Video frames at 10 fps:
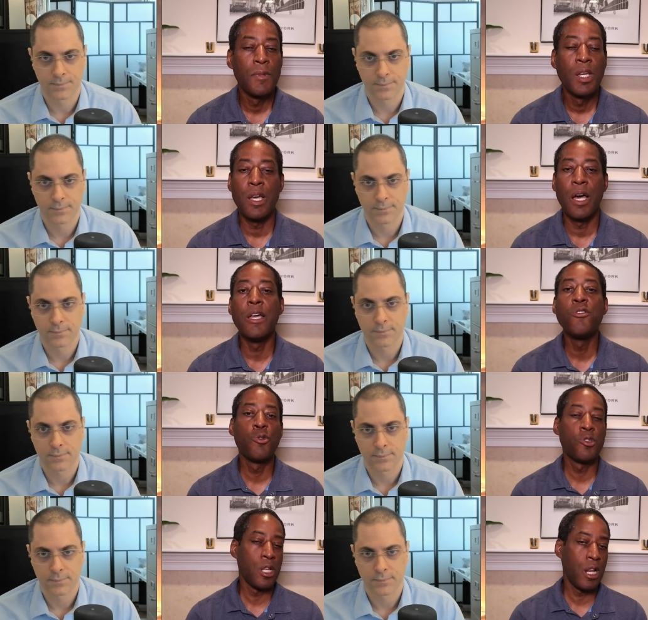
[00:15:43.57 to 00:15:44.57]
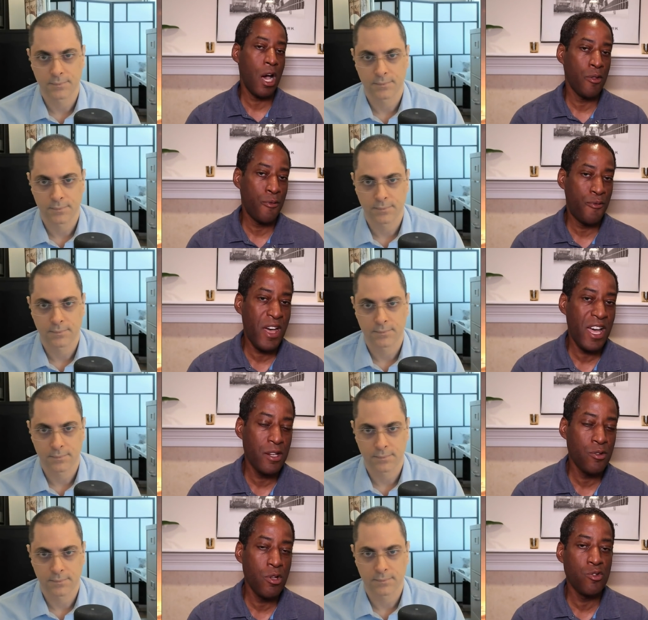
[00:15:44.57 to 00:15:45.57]
Speaker 1: Yeah, interesting how the
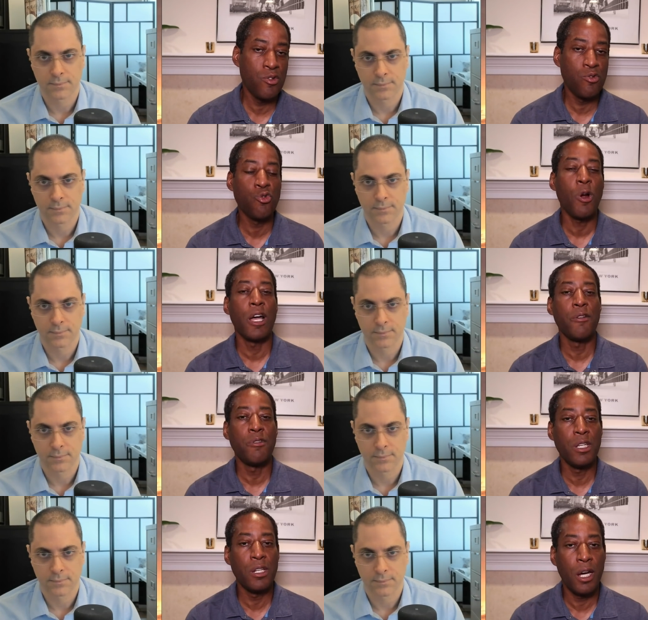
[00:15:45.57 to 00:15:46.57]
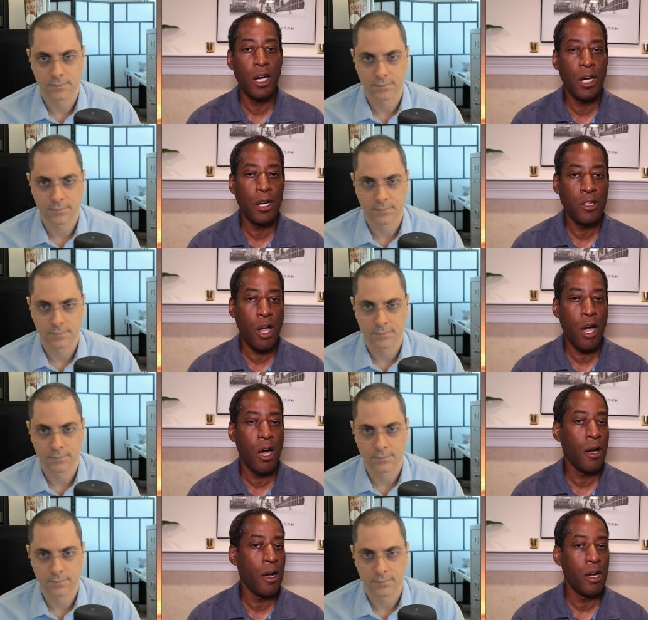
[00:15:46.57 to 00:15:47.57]
Fed is driving uh,
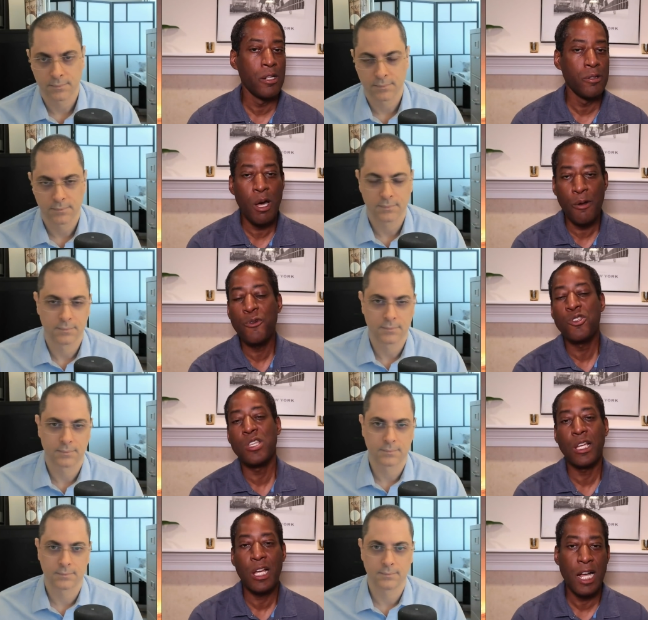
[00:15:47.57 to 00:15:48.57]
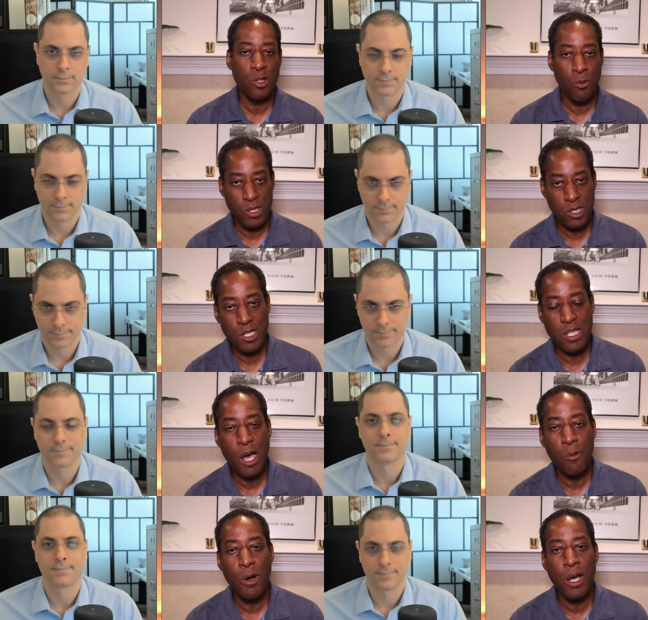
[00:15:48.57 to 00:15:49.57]
uh, un- unforeseen consequences in
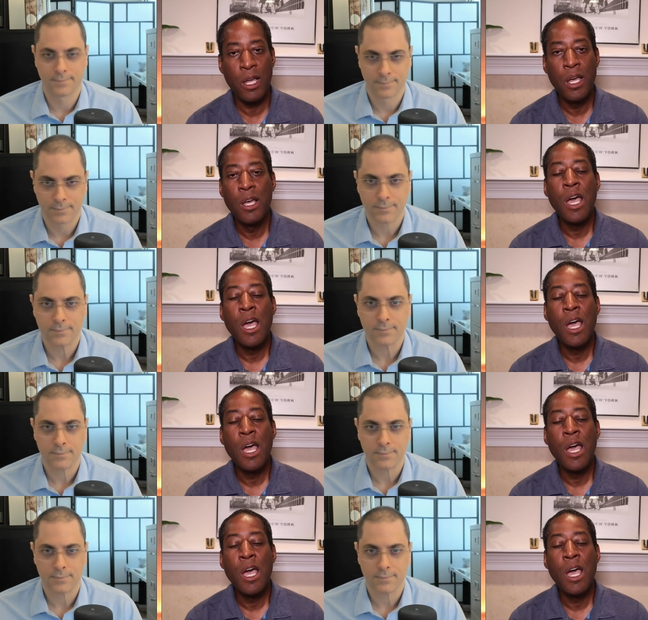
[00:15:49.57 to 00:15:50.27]
that way. Eh, you